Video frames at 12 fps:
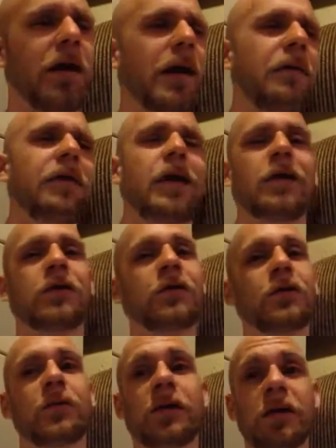I haven't gotten a
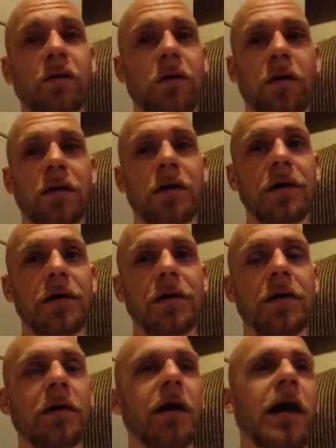shoe deal on
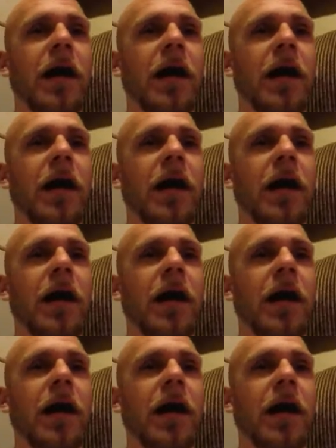here.